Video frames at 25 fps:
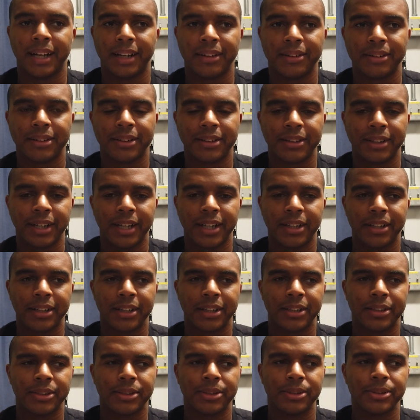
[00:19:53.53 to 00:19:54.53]
I don't know how it
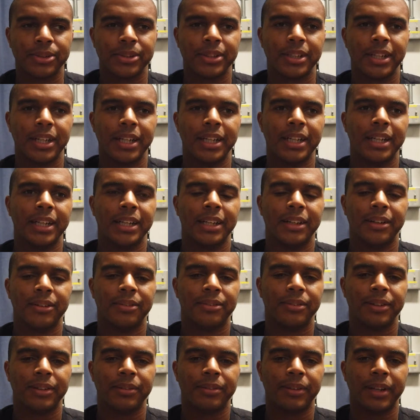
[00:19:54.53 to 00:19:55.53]
goes,
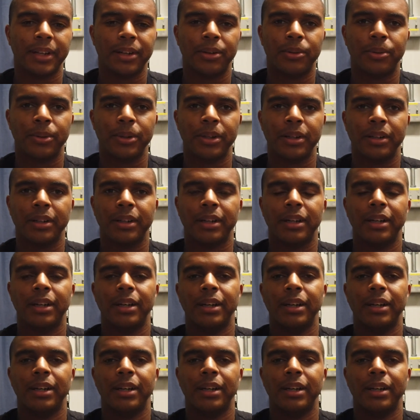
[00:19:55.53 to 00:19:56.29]
if that'll work,